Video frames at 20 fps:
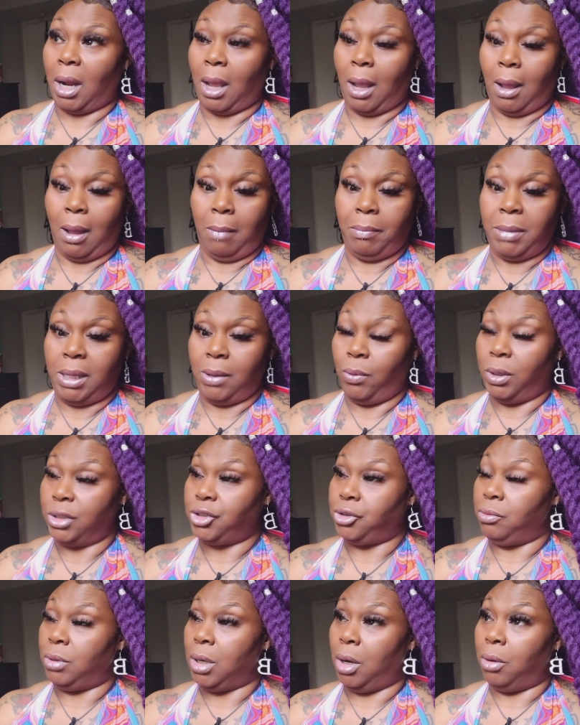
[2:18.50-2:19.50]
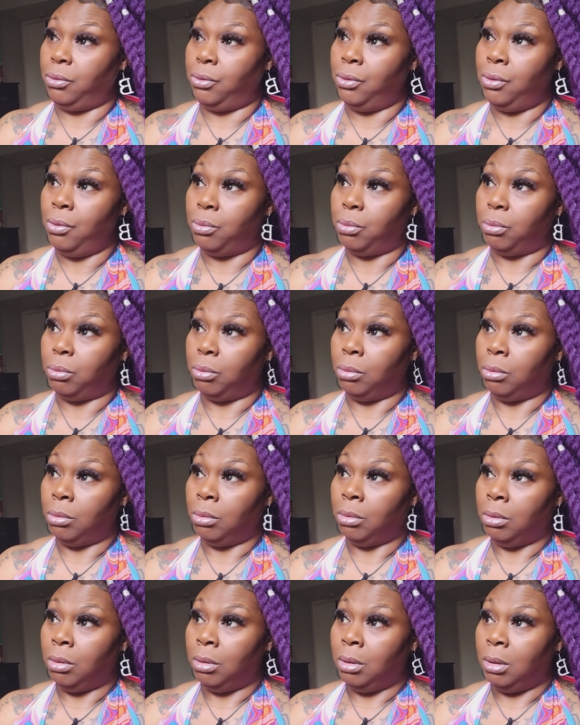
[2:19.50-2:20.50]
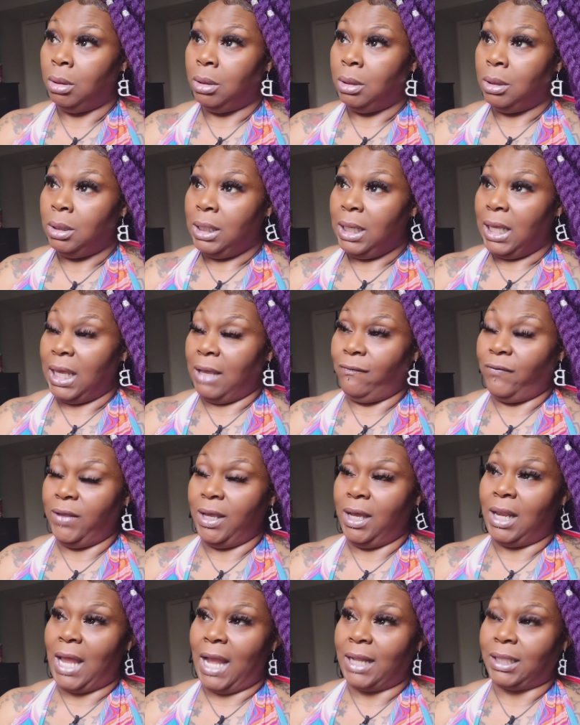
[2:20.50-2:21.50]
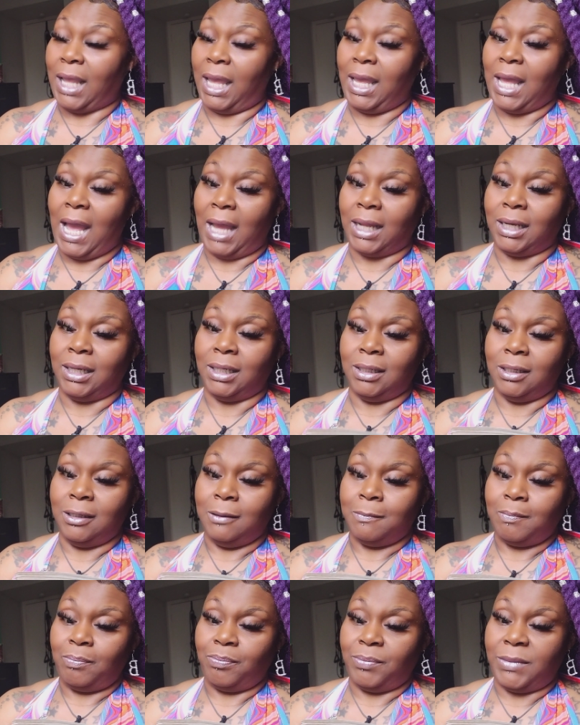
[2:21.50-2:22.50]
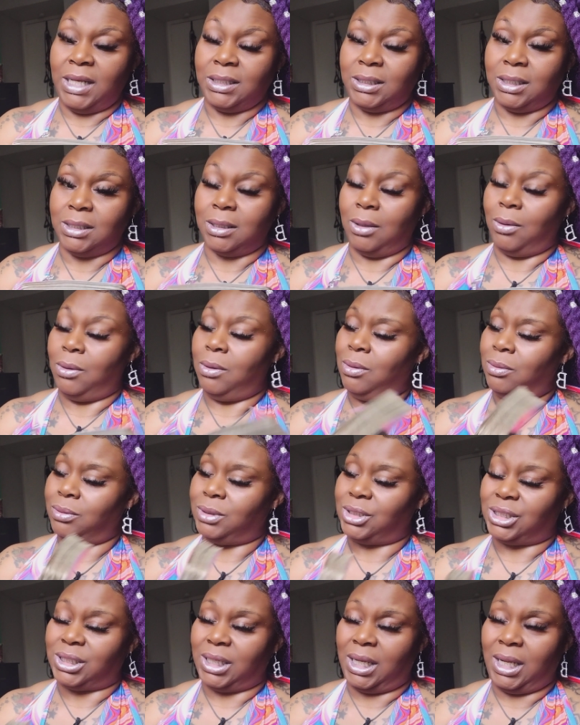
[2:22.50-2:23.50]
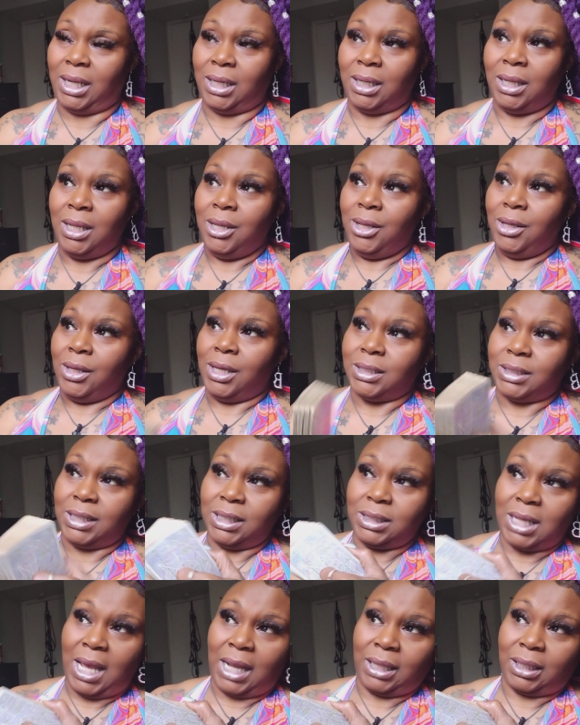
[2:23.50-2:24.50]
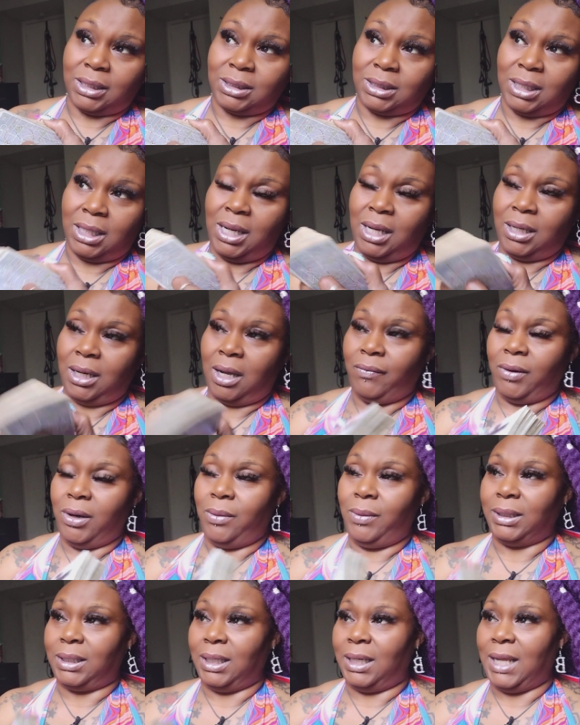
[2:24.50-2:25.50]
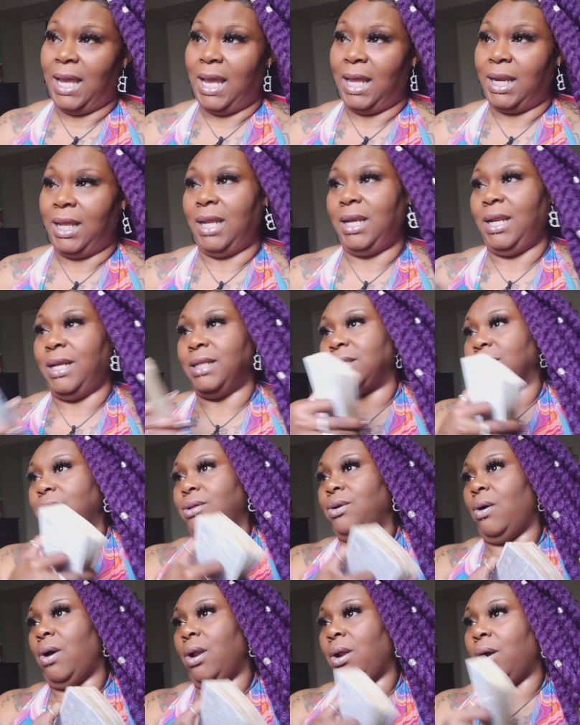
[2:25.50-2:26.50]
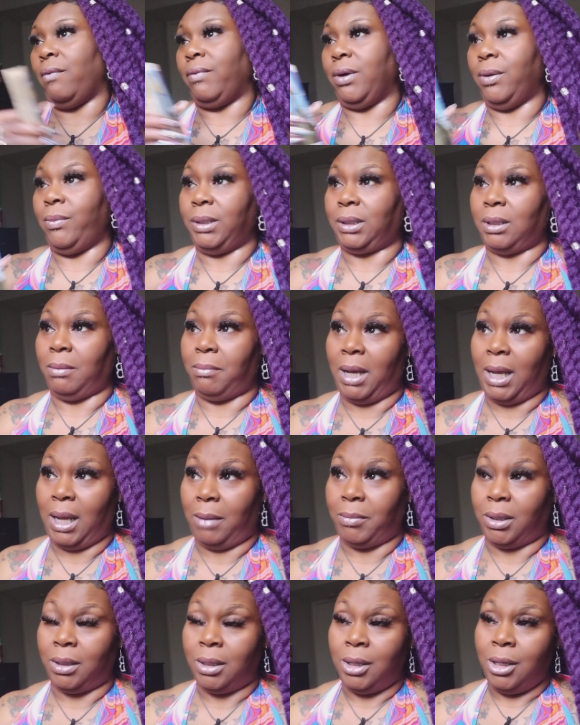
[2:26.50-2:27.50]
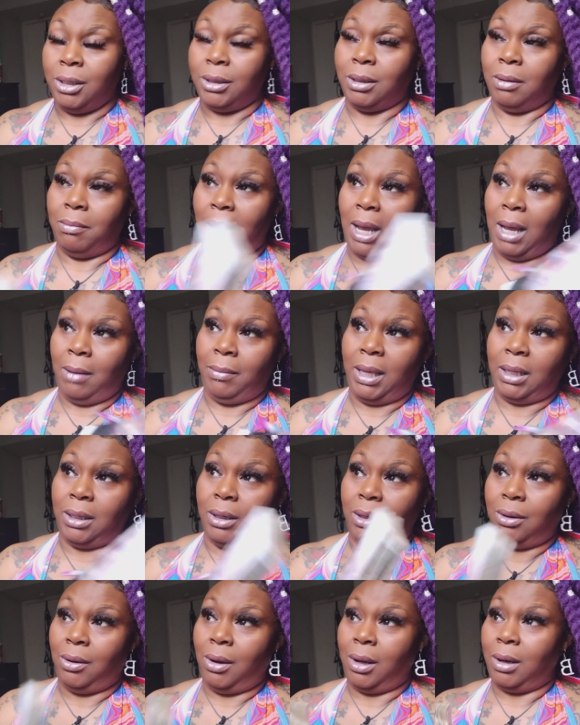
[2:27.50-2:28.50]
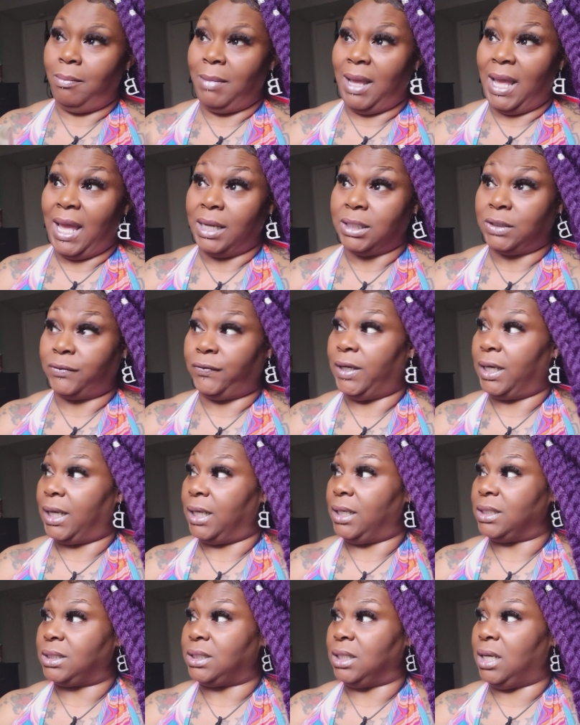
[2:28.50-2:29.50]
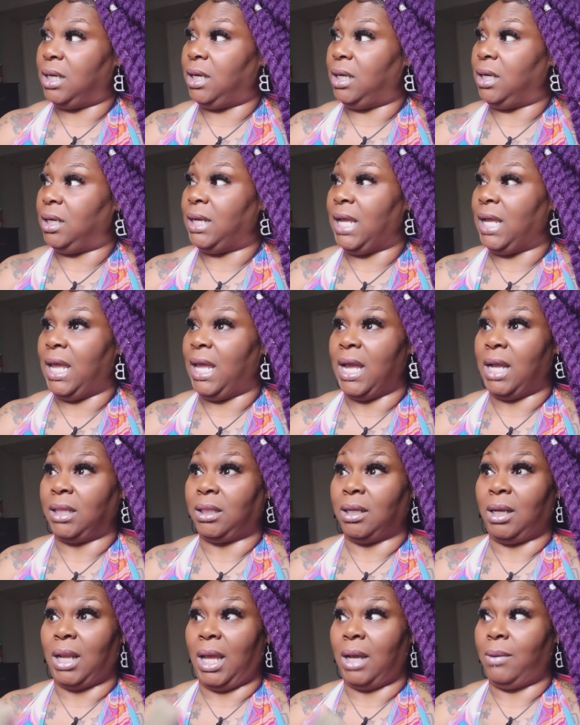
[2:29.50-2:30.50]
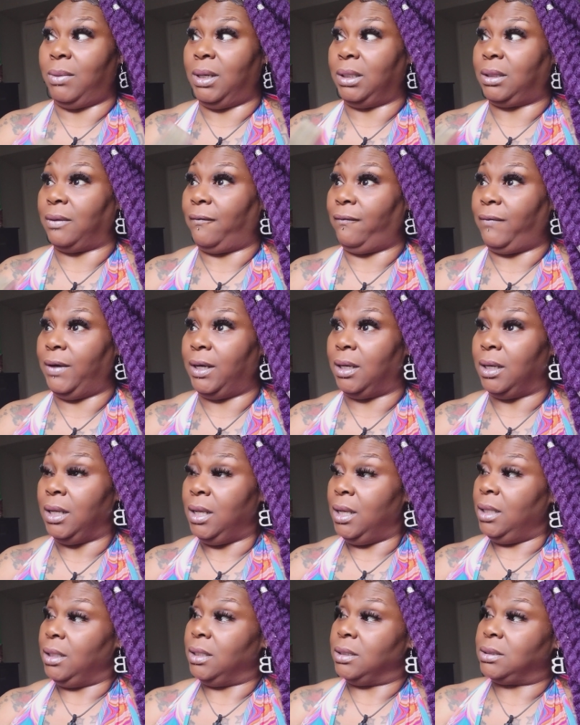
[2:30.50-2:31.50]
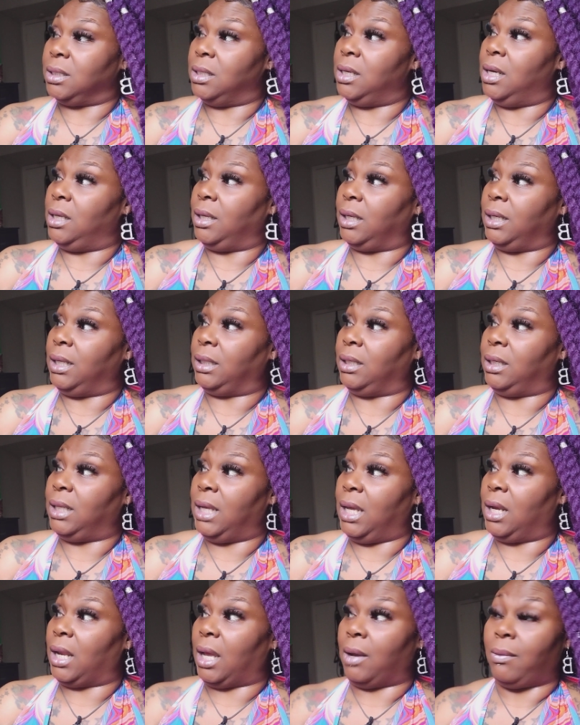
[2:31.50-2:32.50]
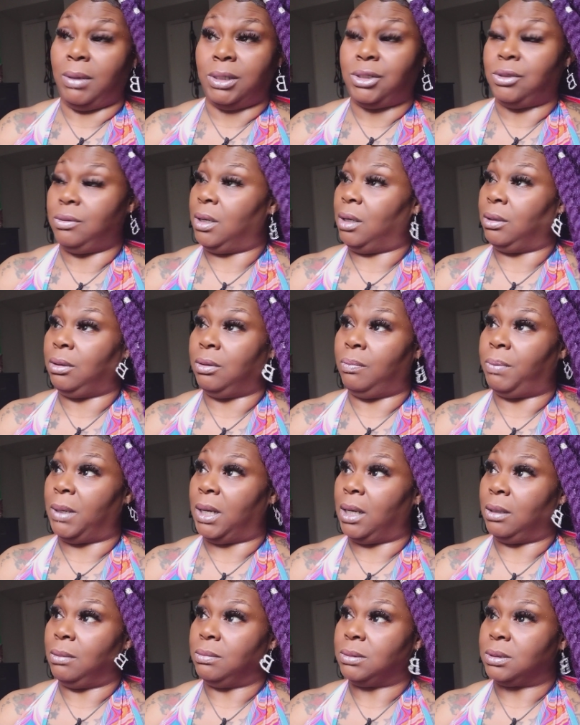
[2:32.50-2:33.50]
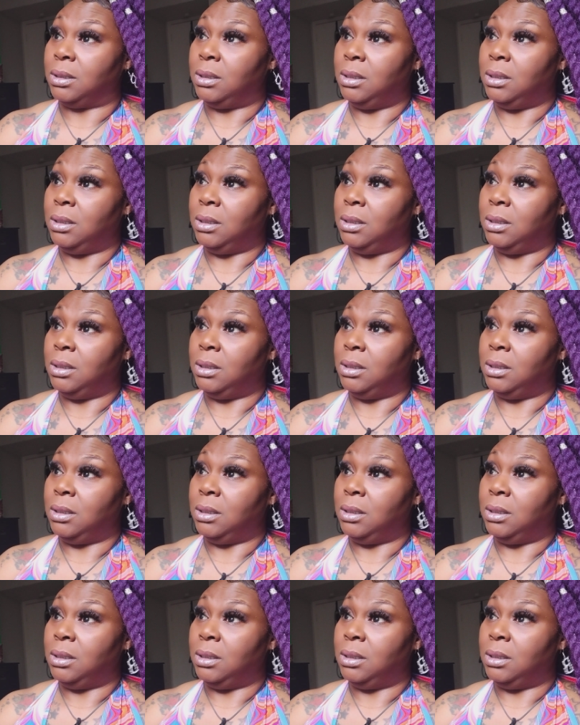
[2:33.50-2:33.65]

I mean, what you gonna do? It feel like they got this is oh shit. Cause it's like the son over here with the daddy, and then it's a daughter over here with the mama. The mama and the daughter mad as fucking the son and the daddy out there like, what the fuck? The son looking at the dad like, what you gonna do, pops?